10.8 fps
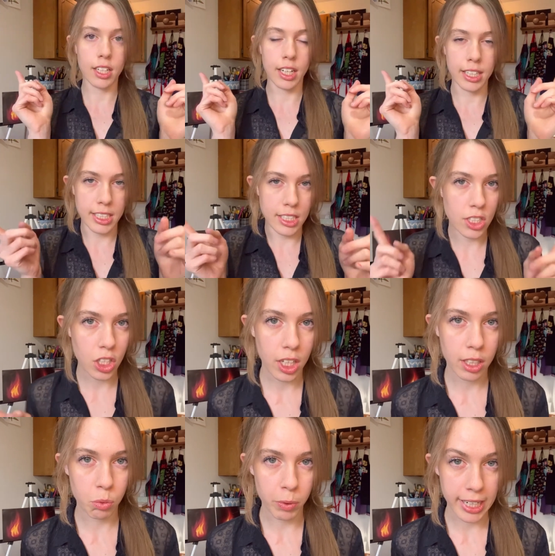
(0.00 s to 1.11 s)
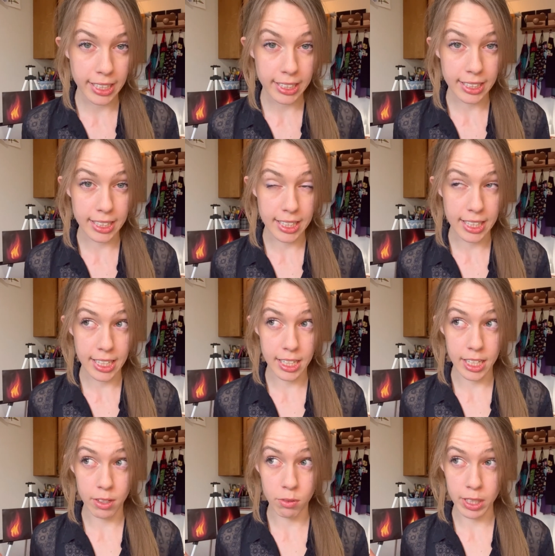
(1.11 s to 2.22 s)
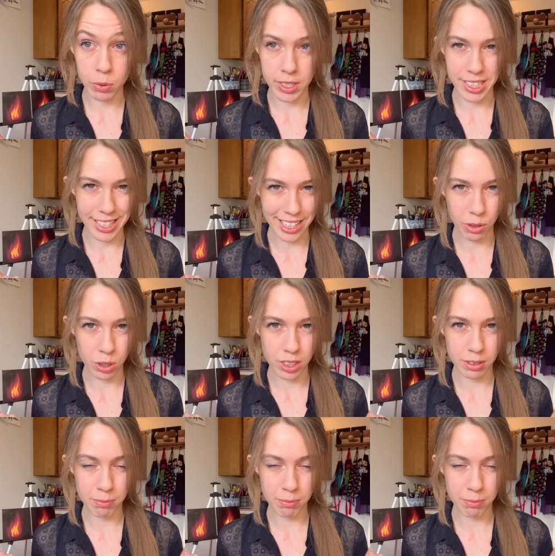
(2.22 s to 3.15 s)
I did not wait the requisite hour